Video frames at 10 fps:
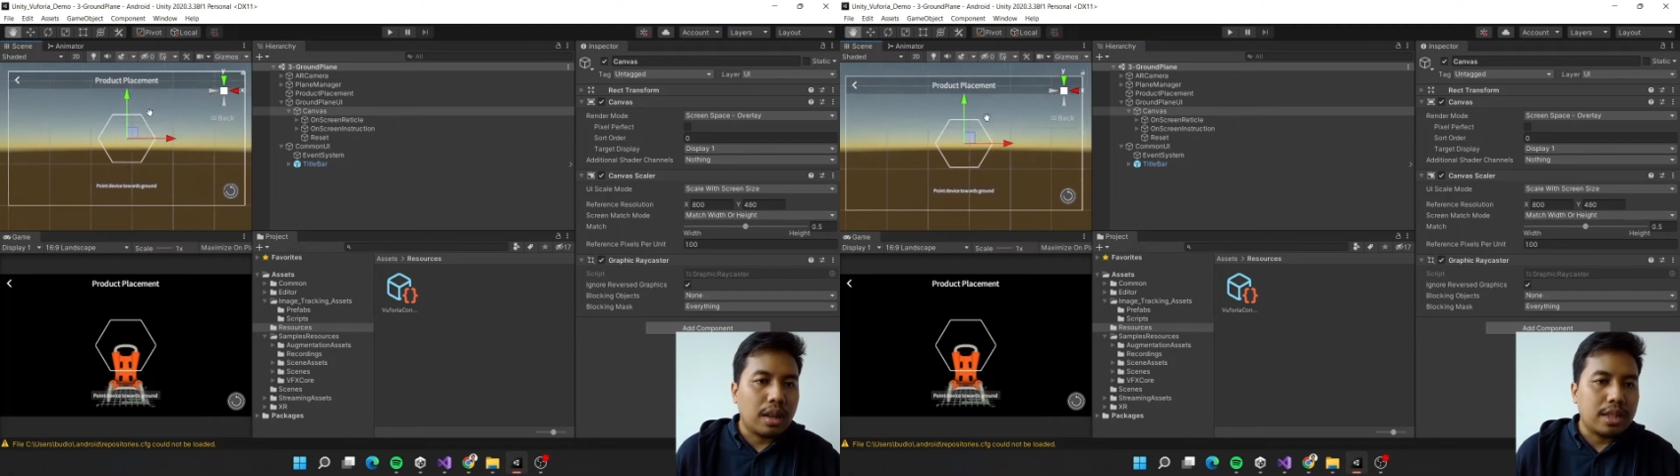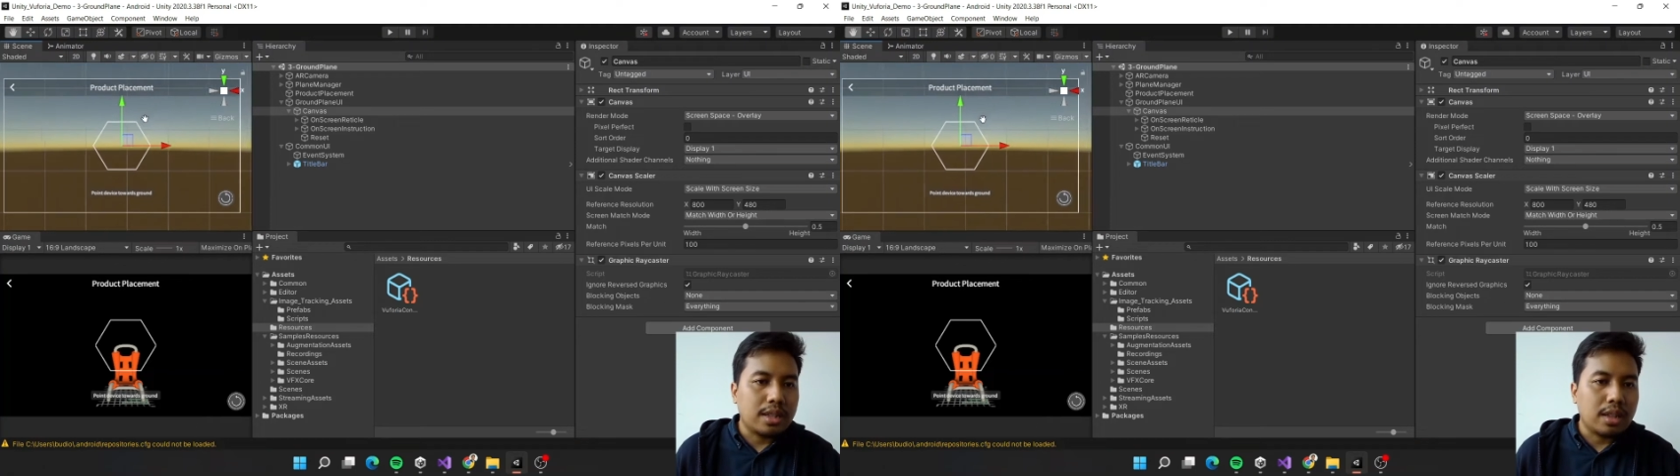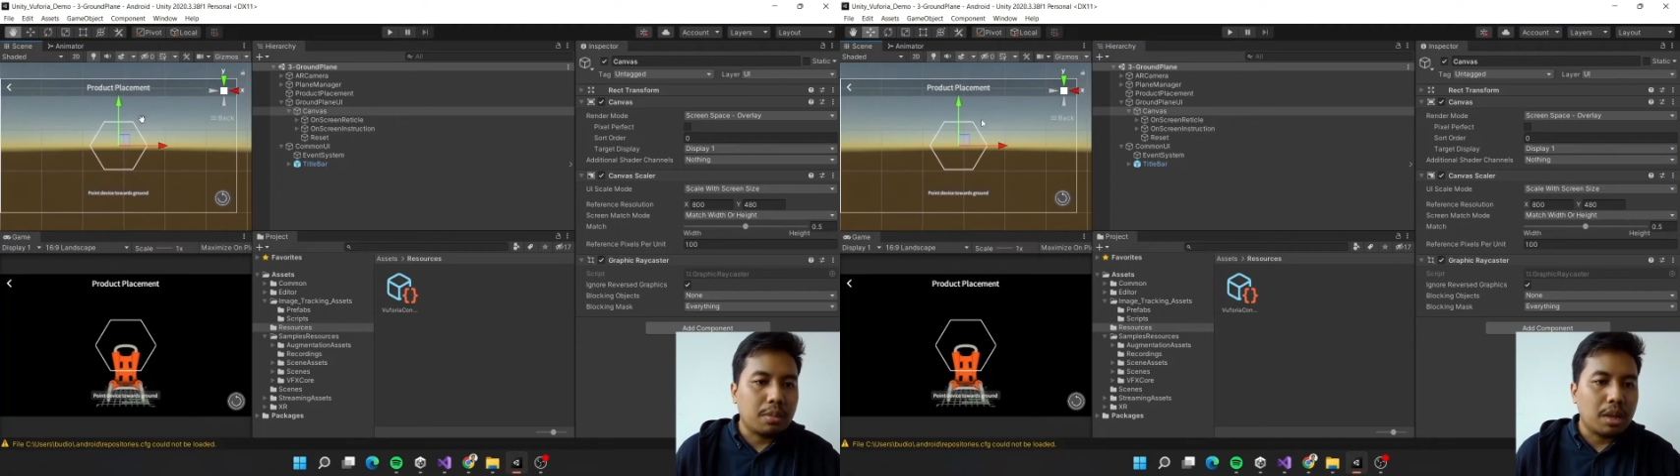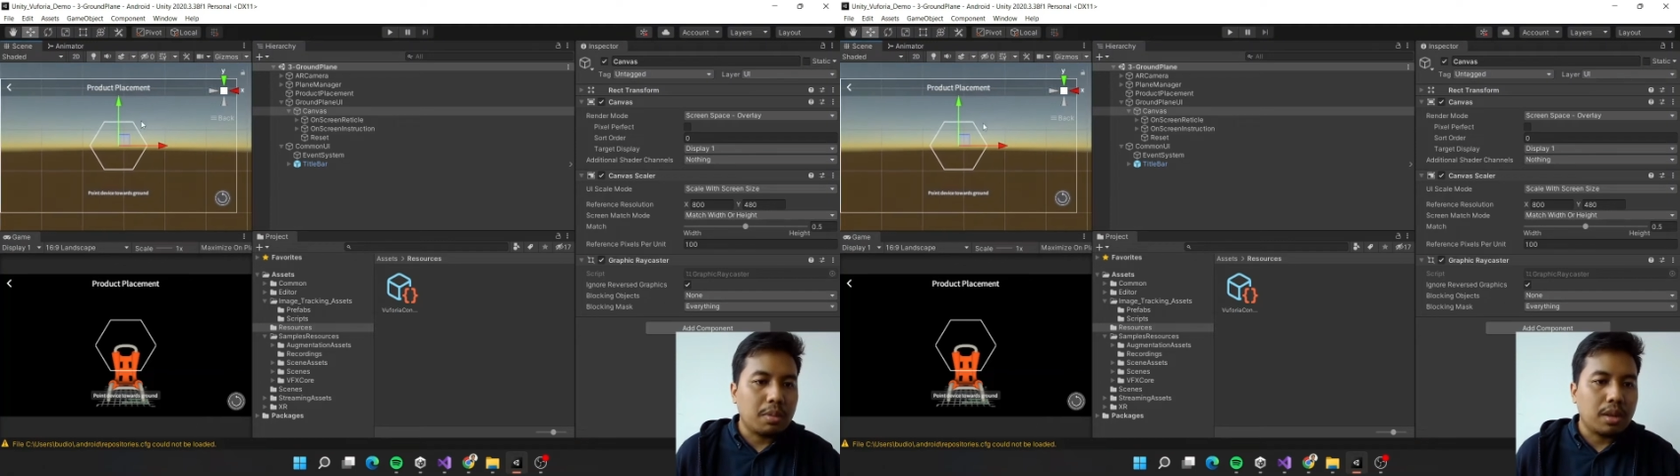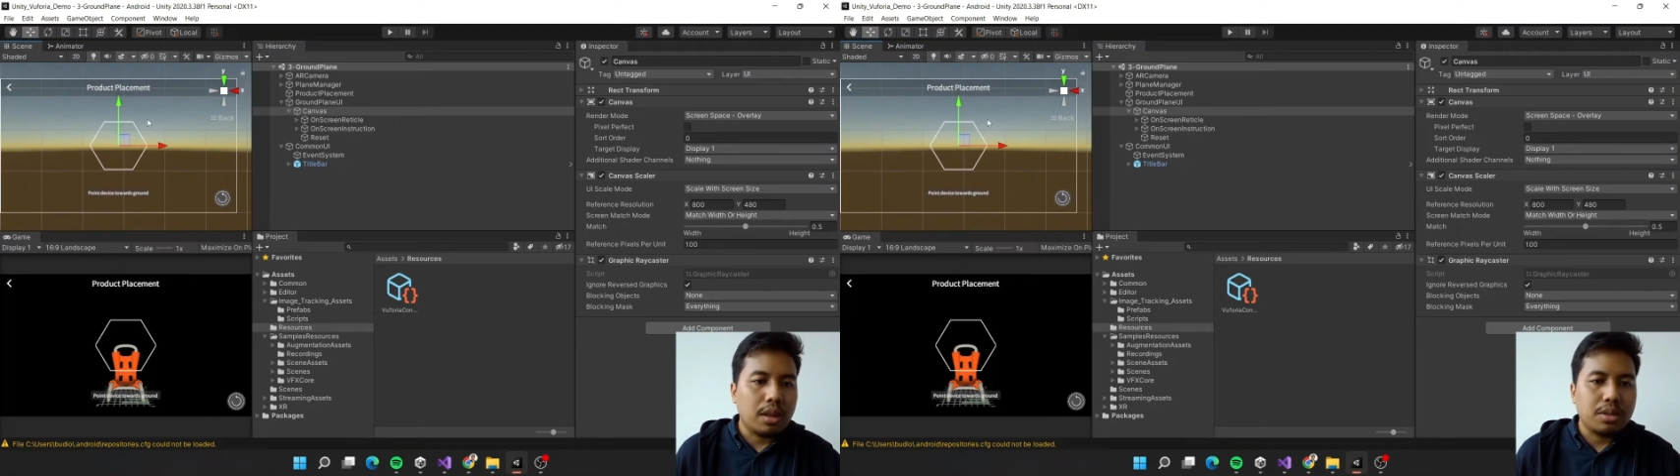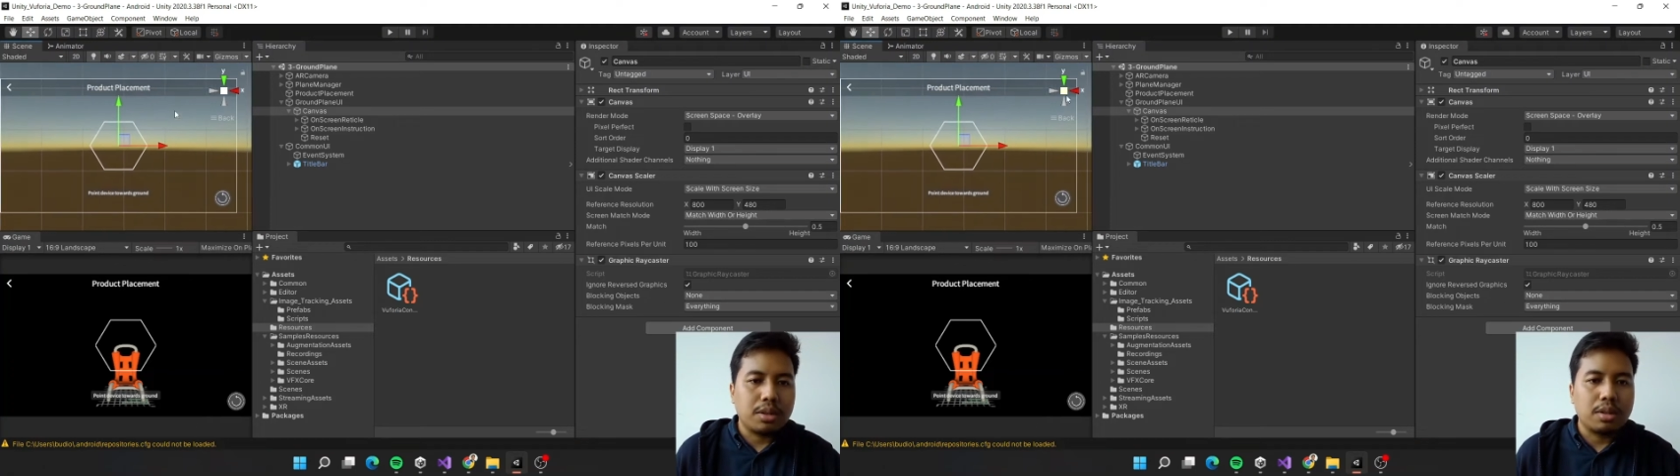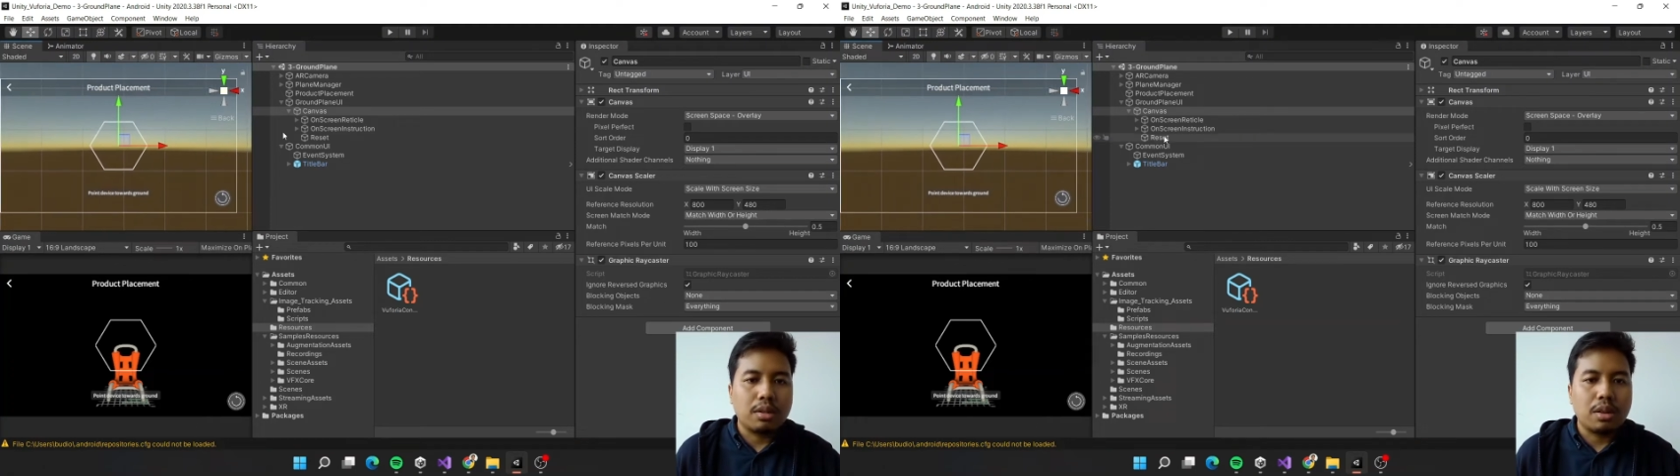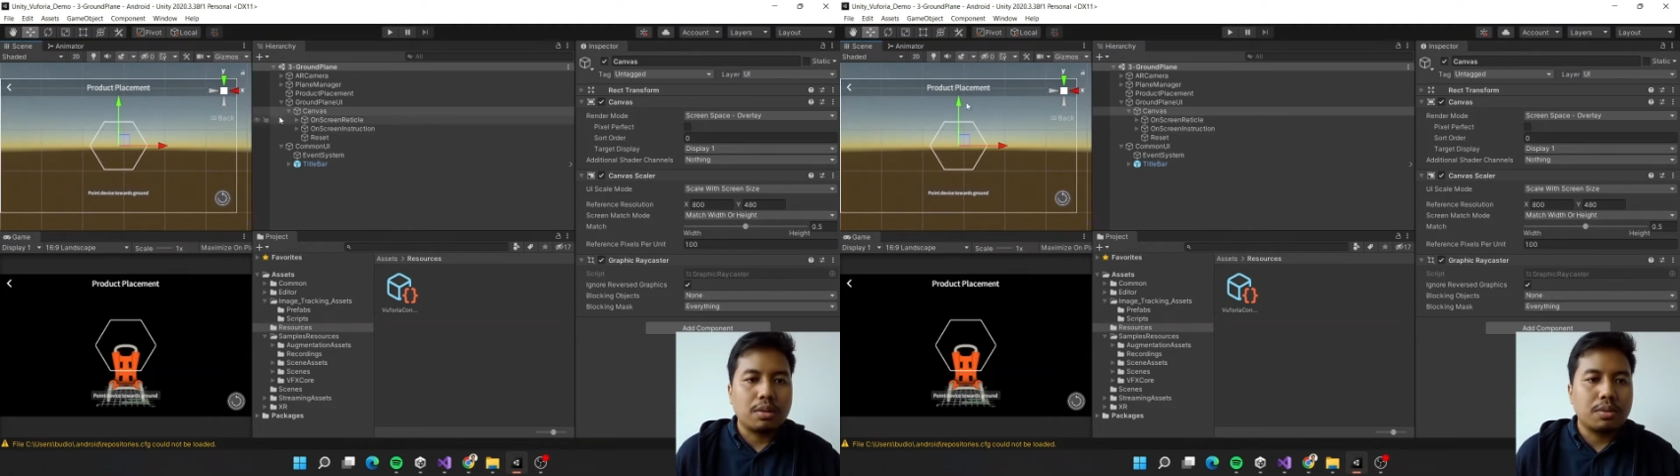landscape application
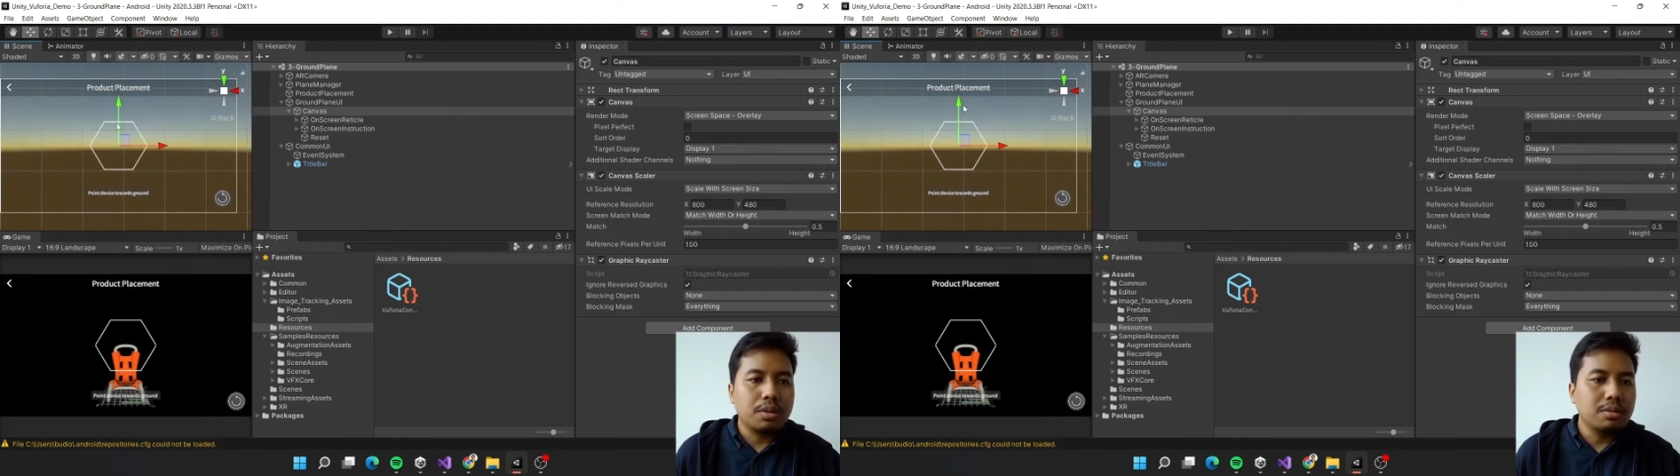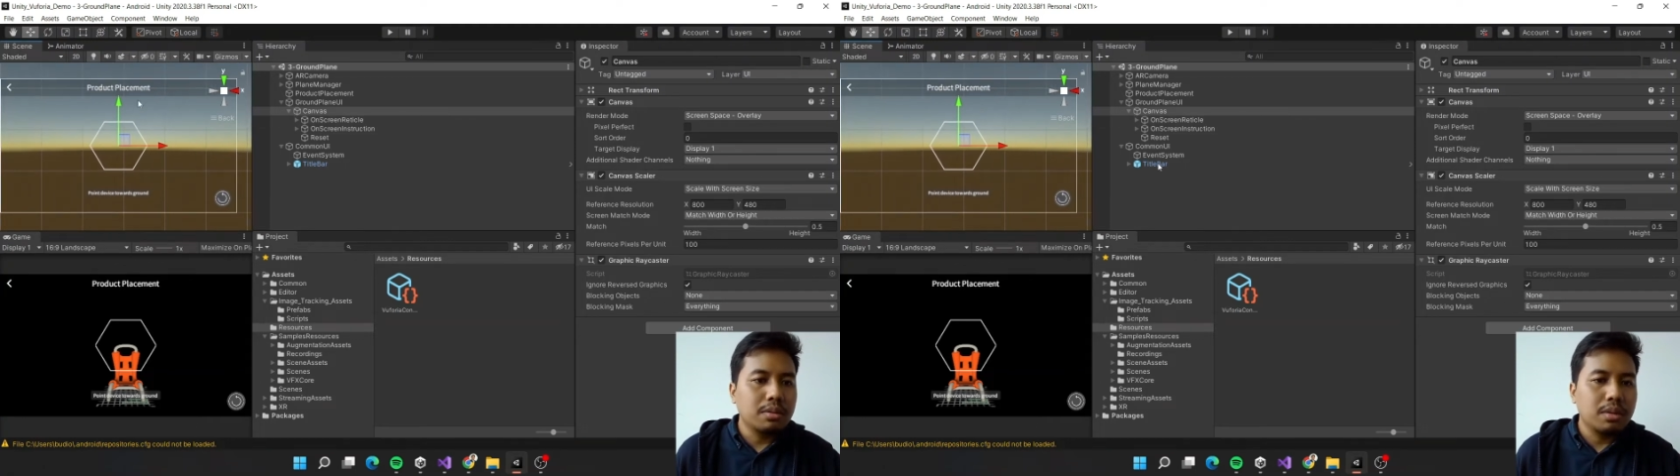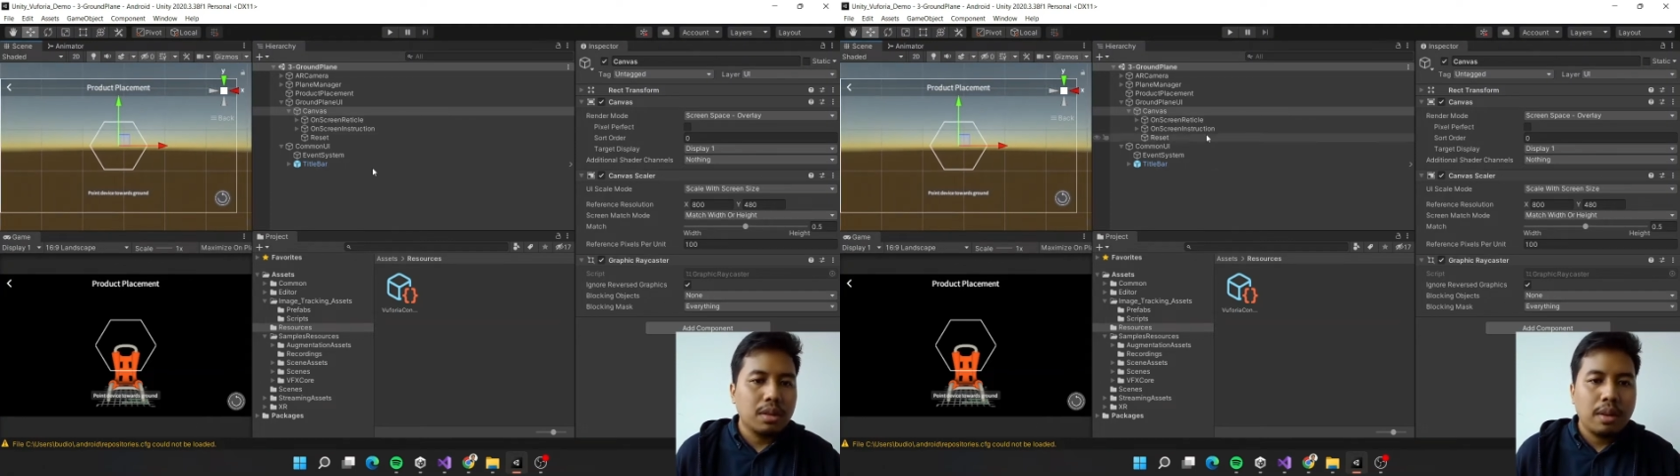on our phone.